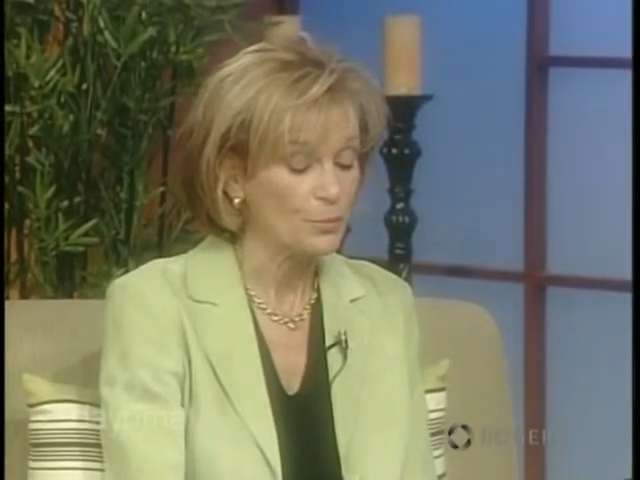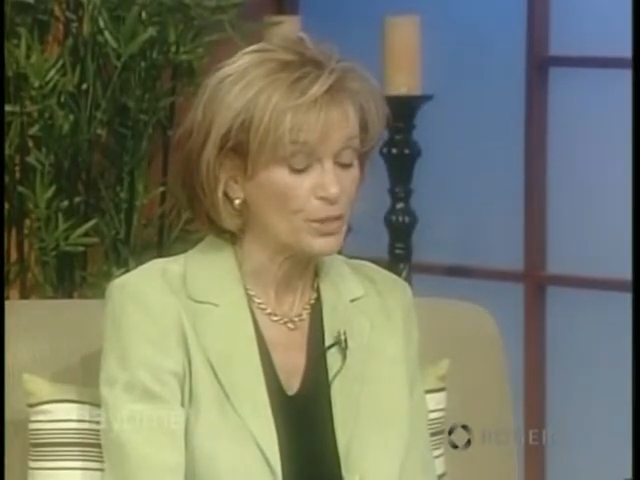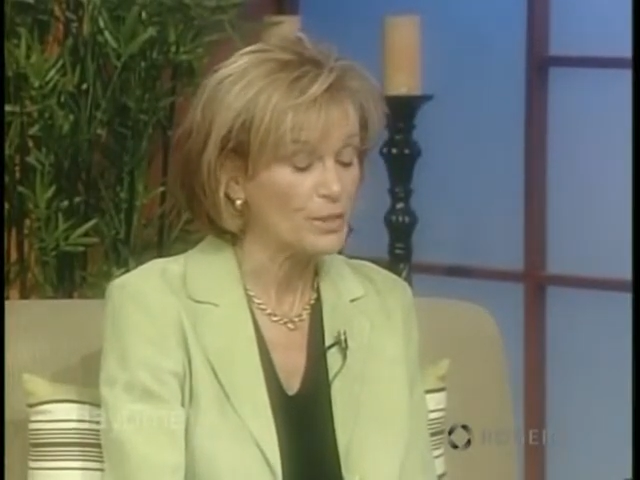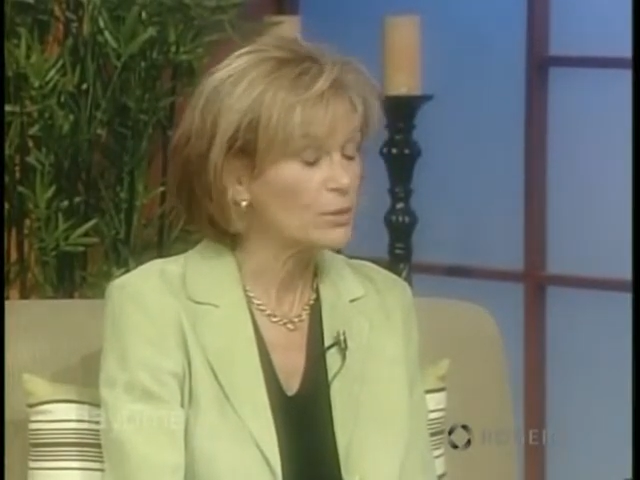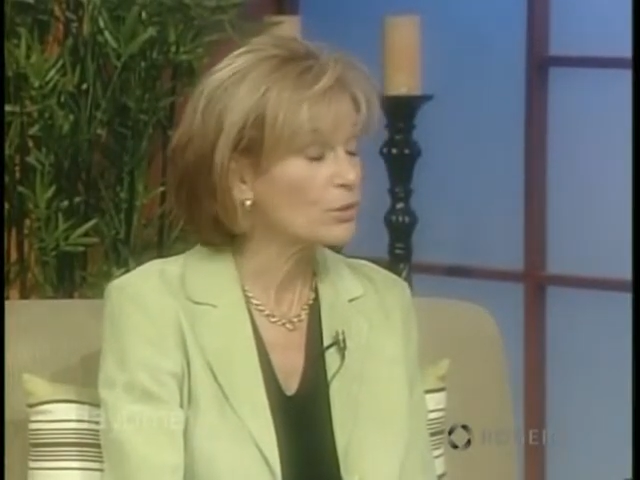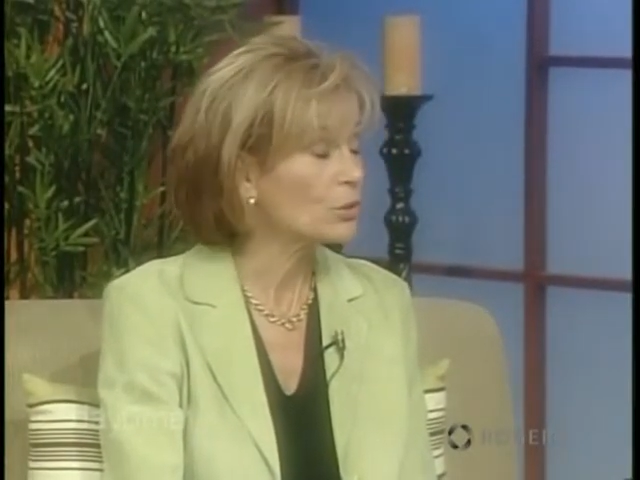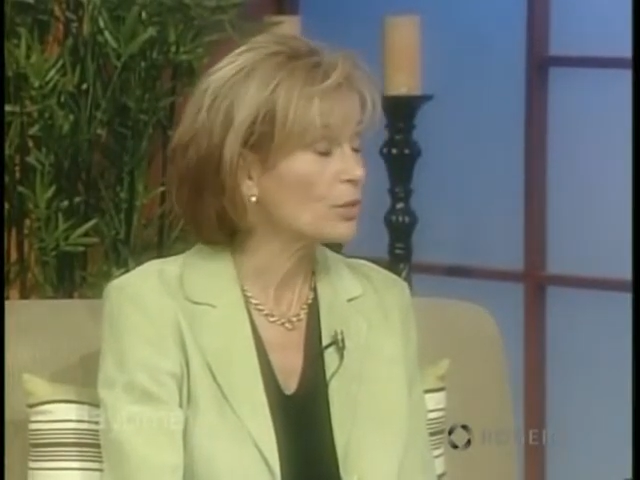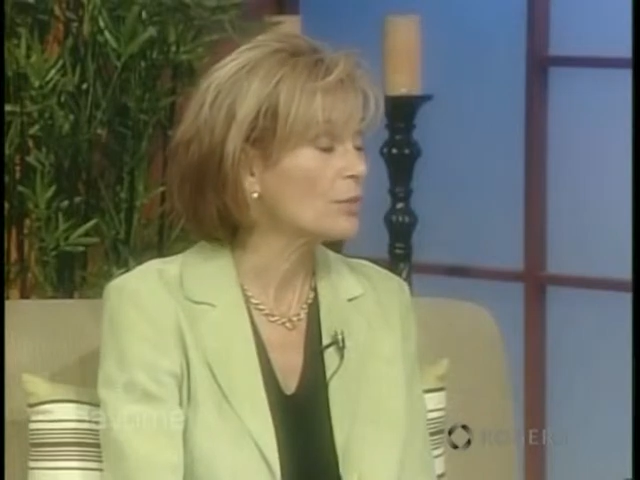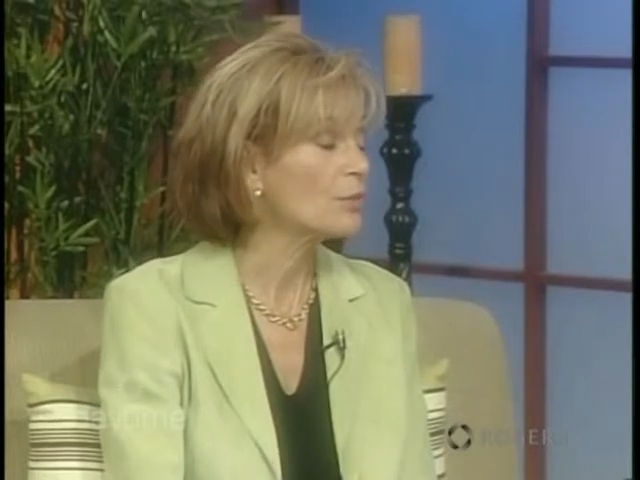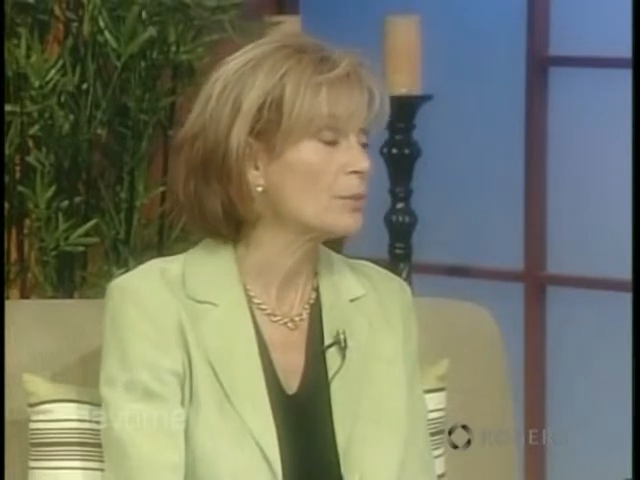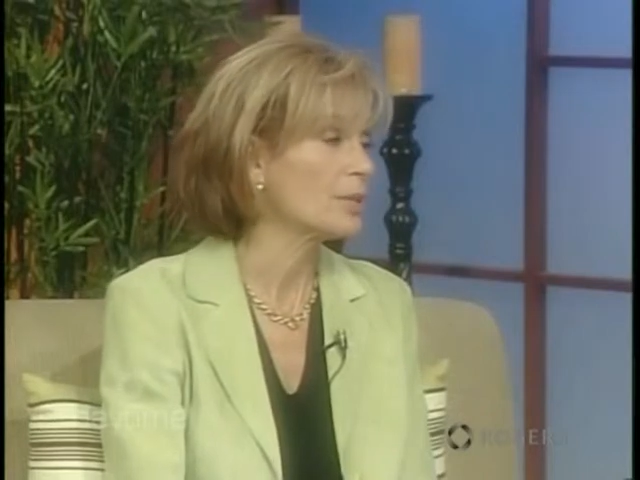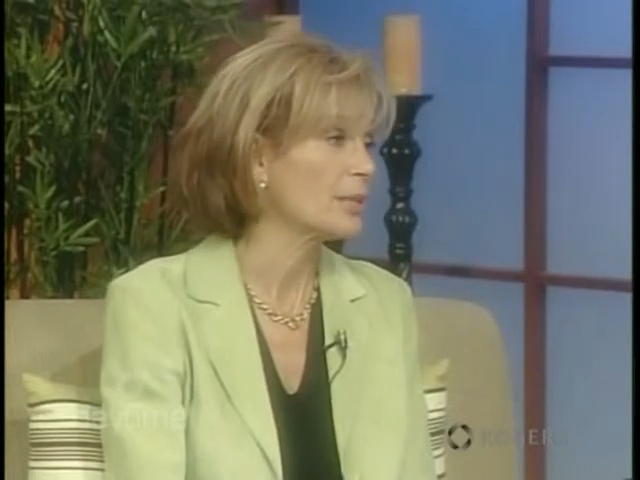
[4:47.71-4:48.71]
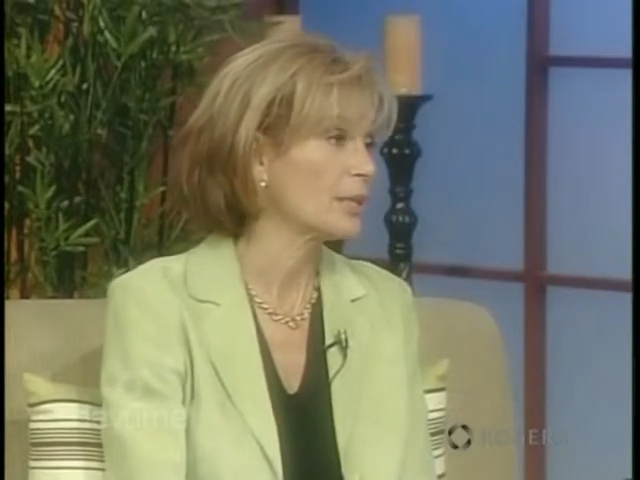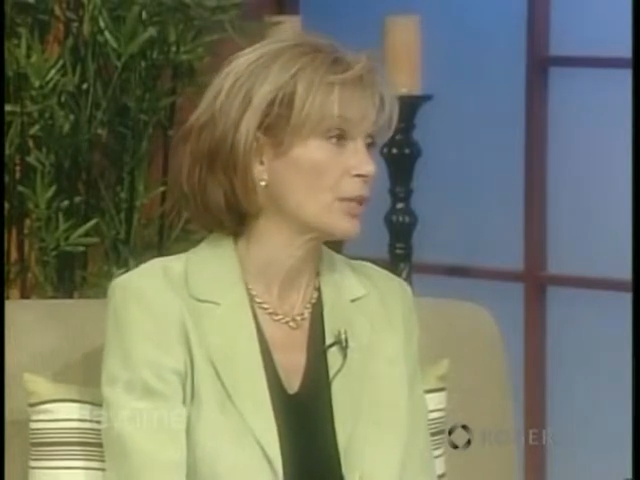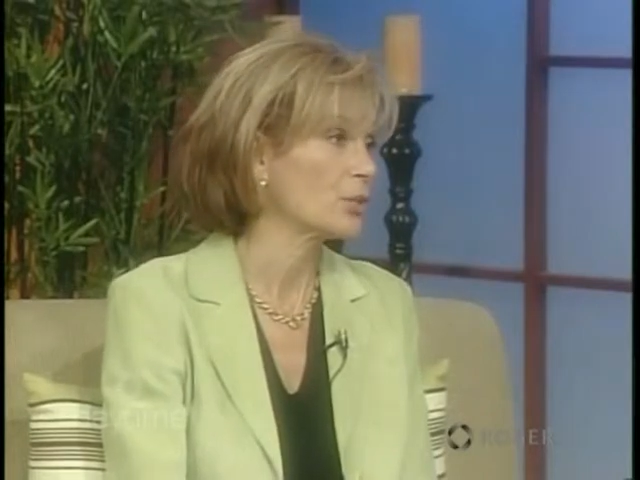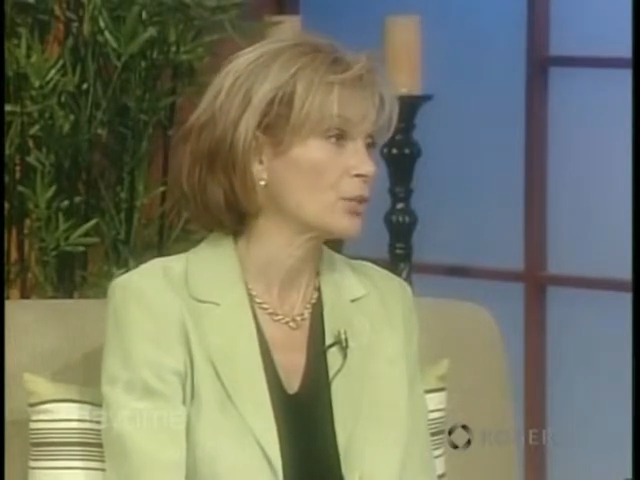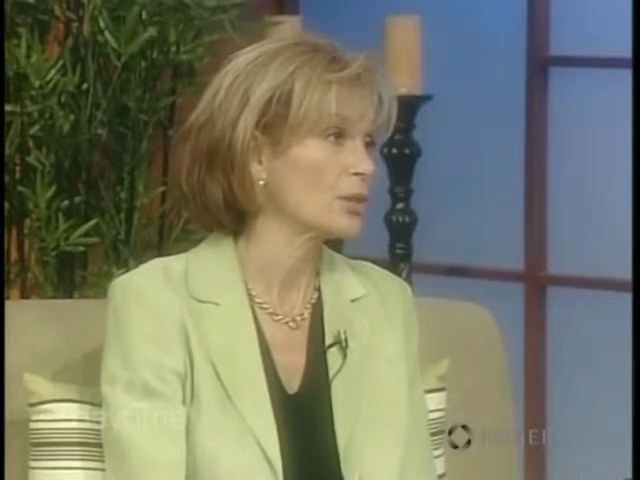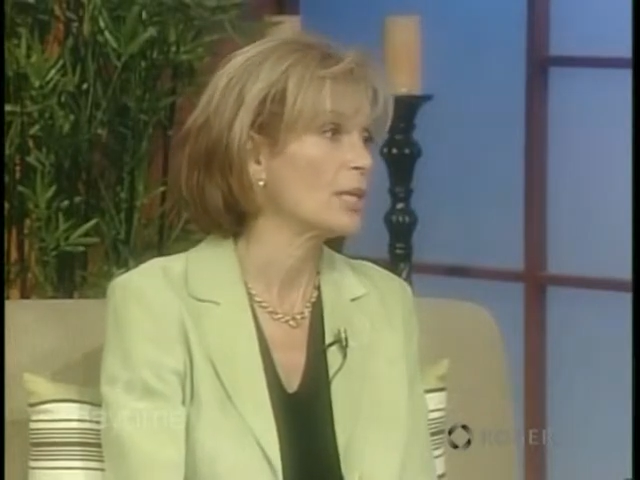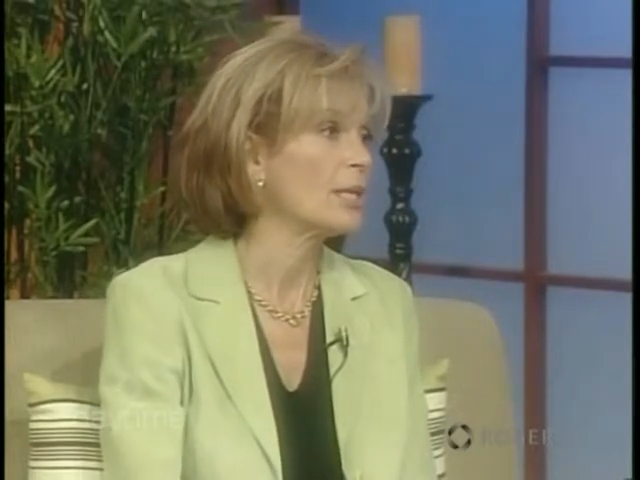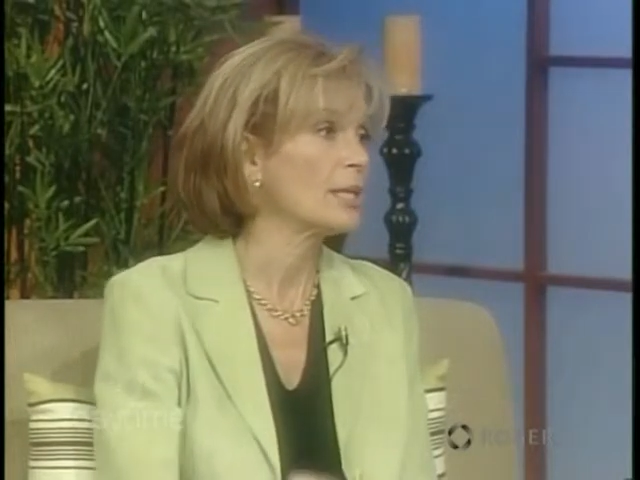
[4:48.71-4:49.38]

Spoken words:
reason to give the medication